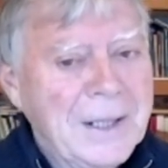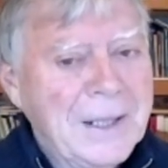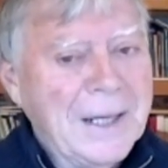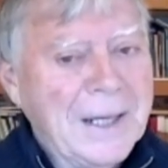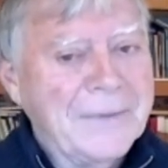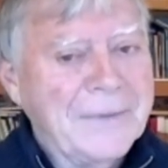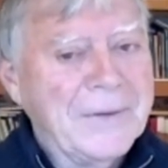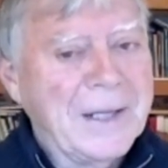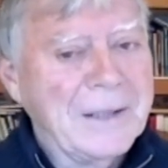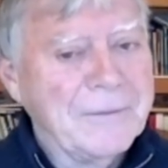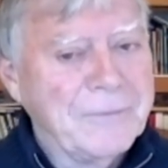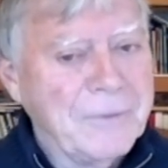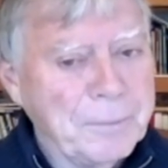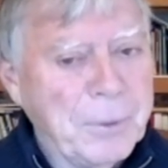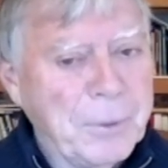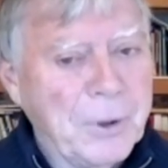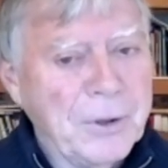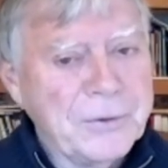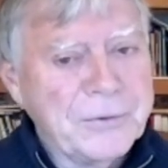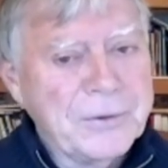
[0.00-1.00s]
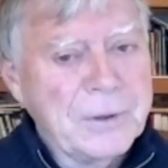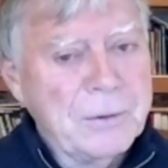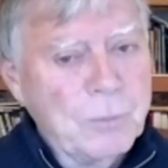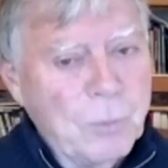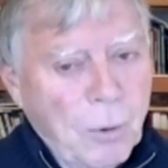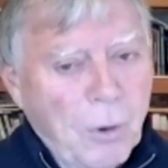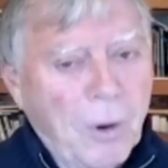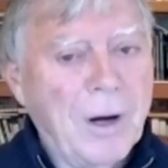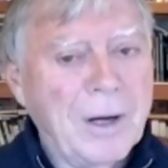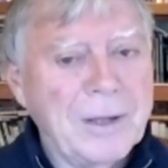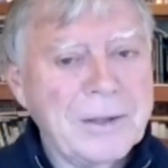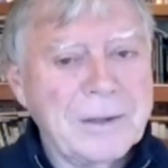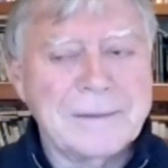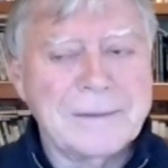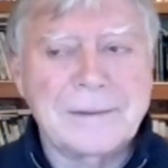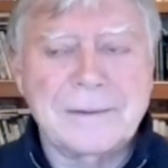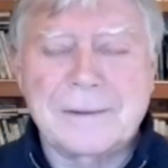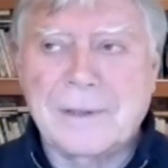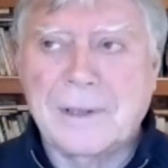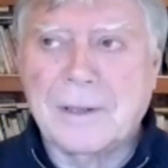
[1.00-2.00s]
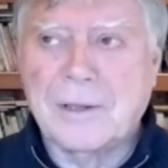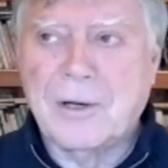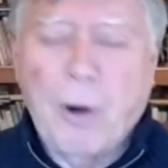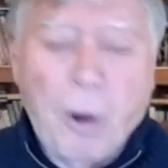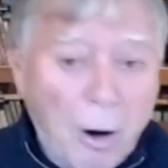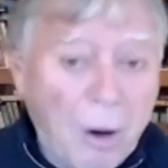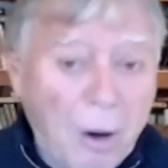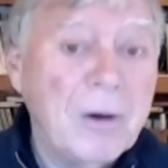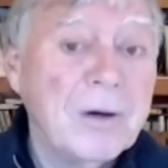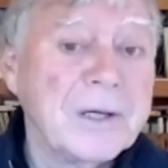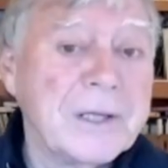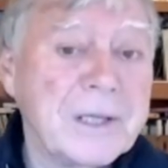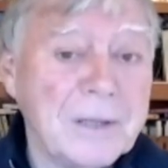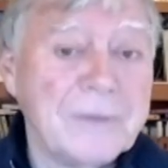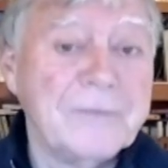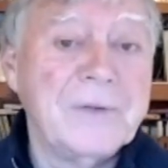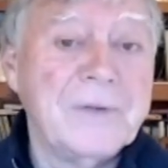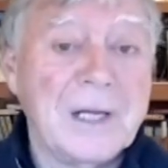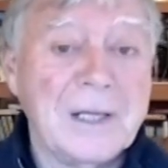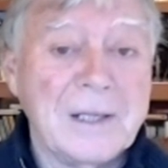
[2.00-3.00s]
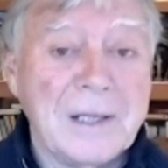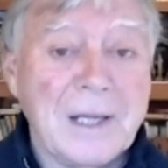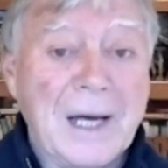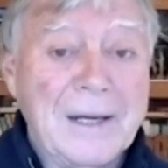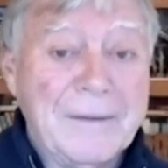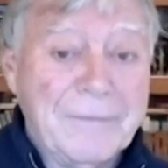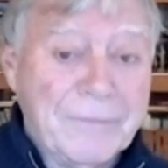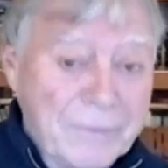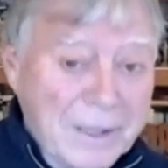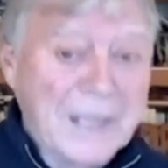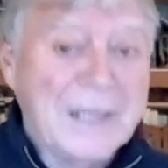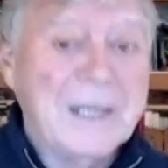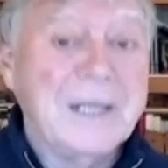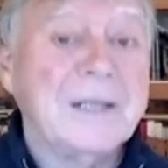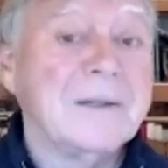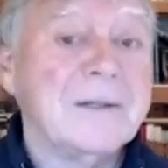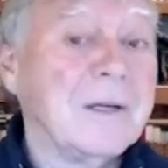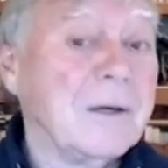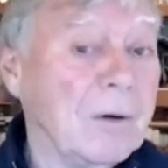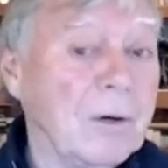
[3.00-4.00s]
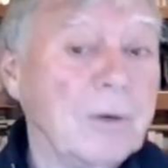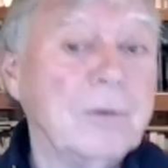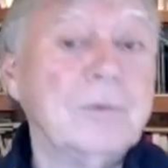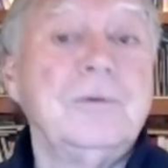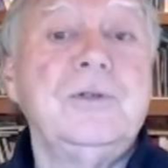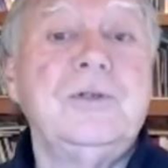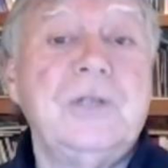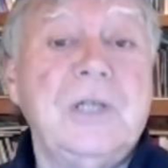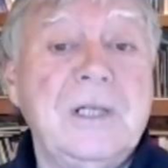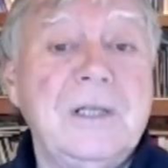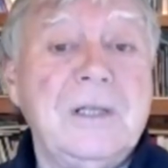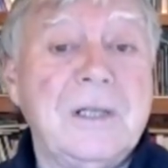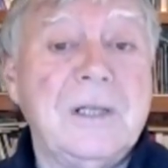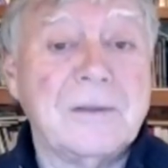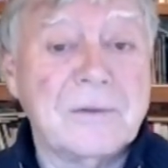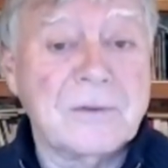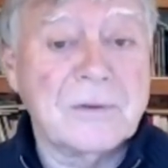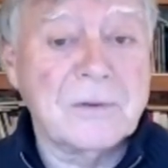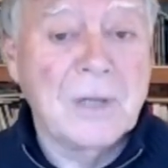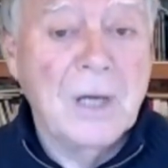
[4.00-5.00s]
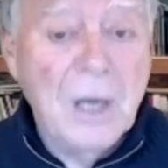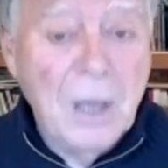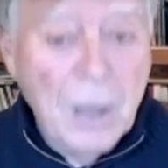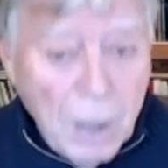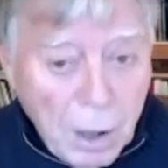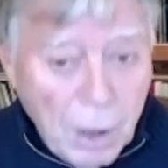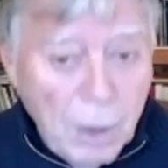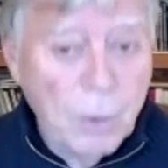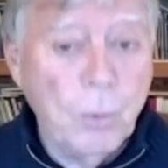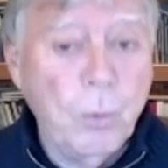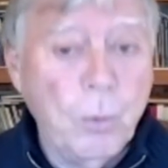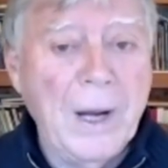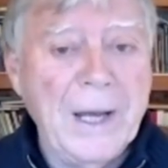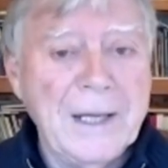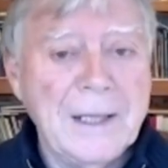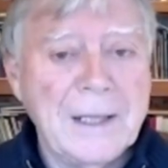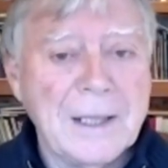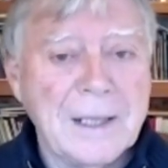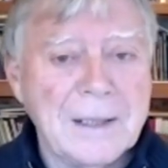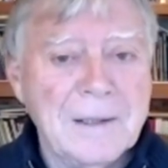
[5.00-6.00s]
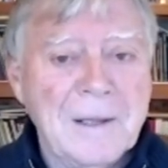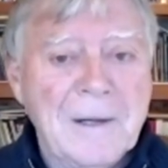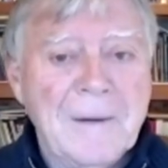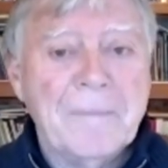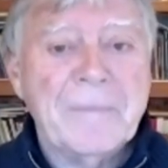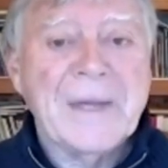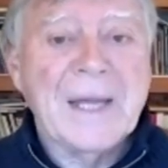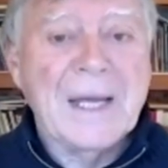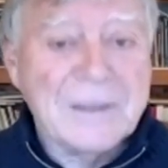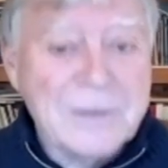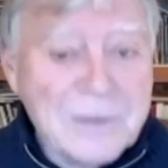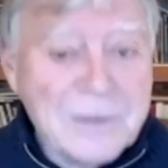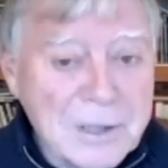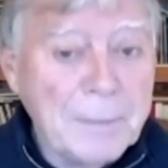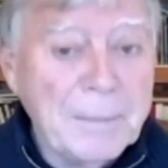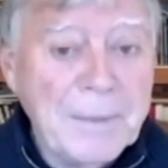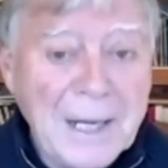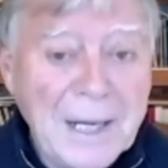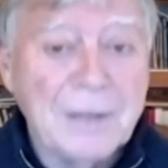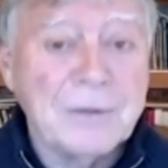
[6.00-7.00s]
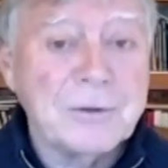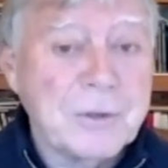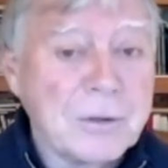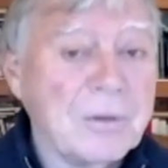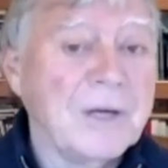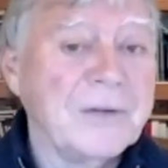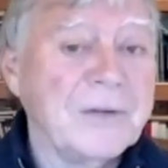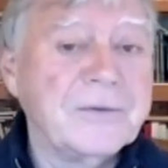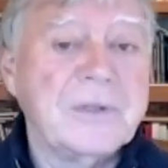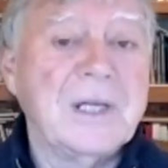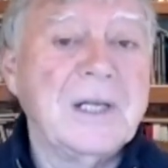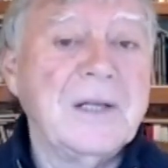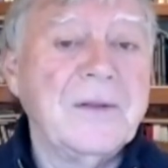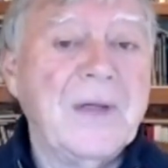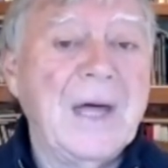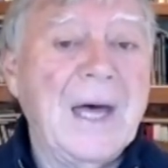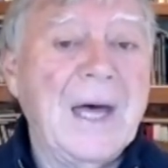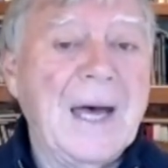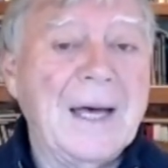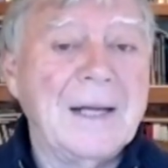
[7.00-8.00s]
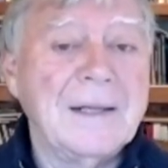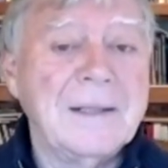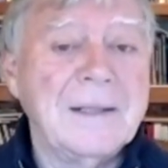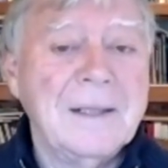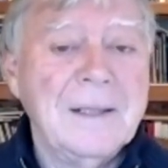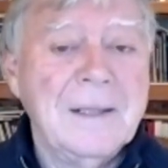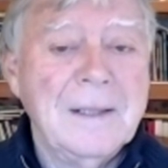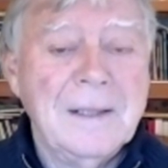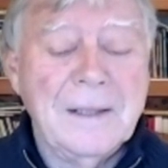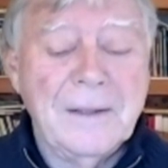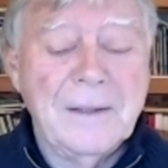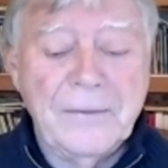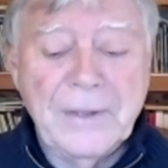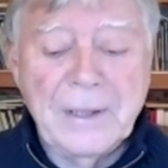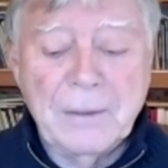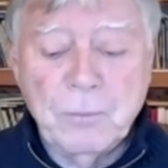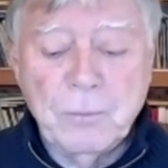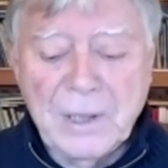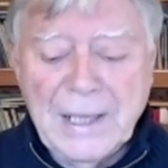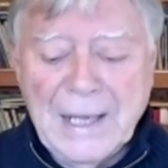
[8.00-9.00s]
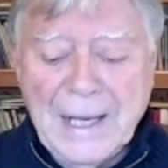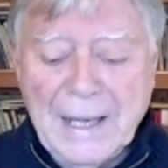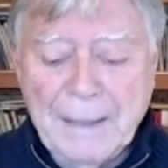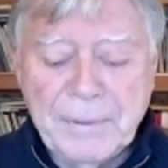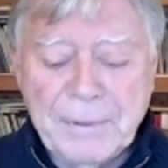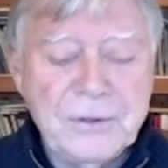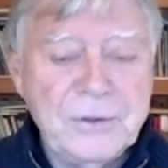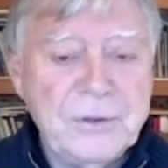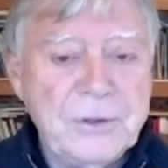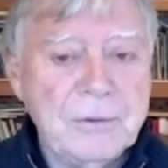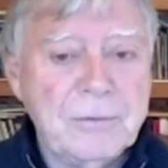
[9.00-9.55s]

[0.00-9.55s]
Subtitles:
And then if a person walks the calling of their life, letting their own genius awaken and somehow trusting that, then what happens?